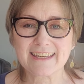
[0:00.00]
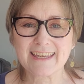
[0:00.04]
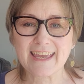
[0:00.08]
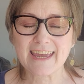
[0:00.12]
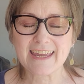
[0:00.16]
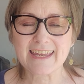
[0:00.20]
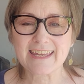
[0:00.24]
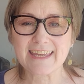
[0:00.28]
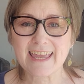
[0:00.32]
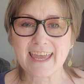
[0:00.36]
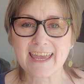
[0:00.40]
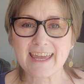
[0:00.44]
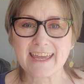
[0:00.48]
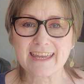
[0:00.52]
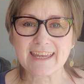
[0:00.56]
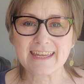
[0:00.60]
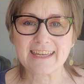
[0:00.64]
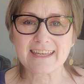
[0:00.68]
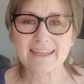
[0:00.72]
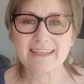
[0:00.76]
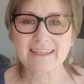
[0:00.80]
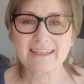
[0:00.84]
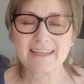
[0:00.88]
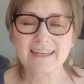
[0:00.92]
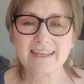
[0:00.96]

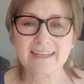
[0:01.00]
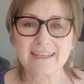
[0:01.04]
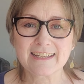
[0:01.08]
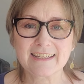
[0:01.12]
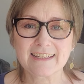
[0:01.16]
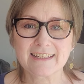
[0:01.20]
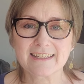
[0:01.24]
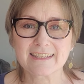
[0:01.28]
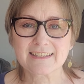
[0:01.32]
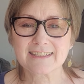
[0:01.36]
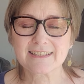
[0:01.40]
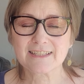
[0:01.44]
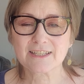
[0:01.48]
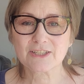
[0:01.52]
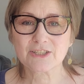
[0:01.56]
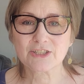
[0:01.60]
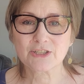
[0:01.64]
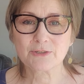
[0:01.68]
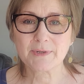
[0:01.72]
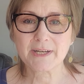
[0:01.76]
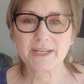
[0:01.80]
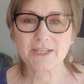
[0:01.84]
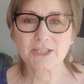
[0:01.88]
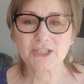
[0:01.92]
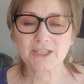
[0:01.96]
KK
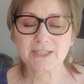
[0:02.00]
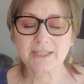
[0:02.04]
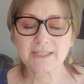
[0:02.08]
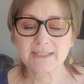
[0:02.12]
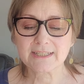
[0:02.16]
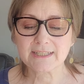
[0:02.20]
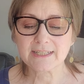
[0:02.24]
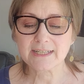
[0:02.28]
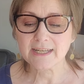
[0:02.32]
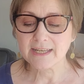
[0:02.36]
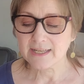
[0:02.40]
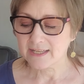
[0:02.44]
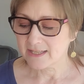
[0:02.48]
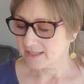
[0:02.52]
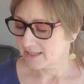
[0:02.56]
situation,